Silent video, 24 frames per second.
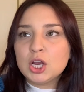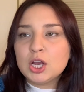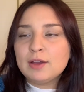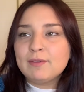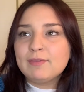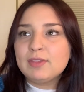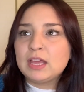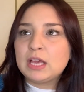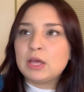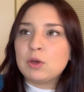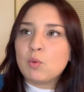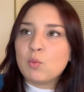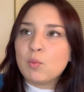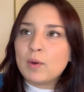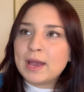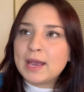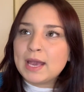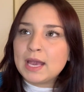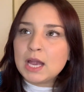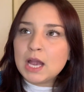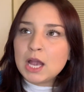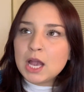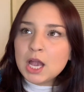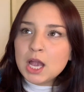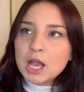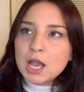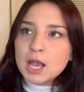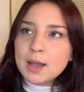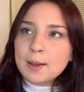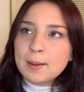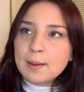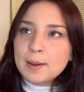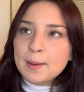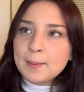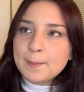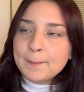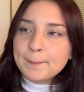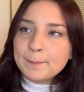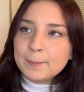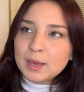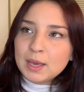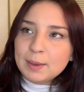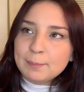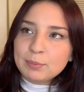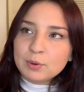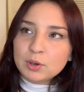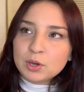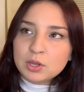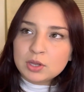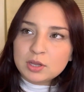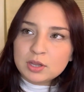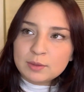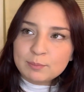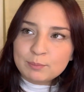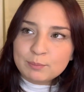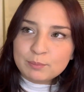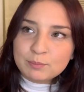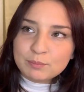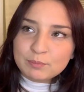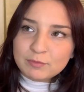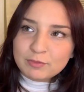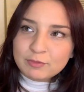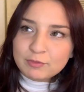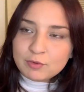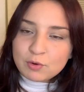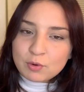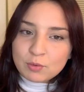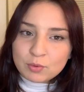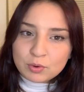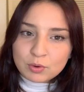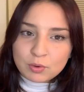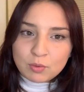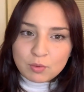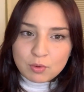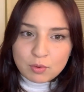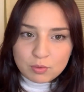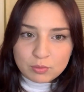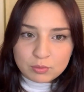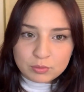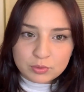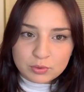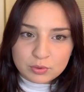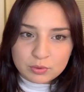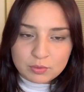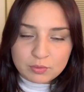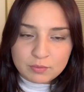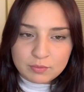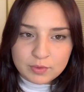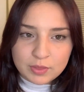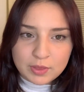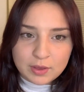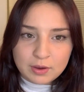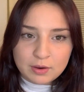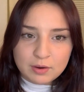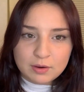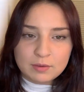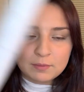Like a white paper clip photo holder over there.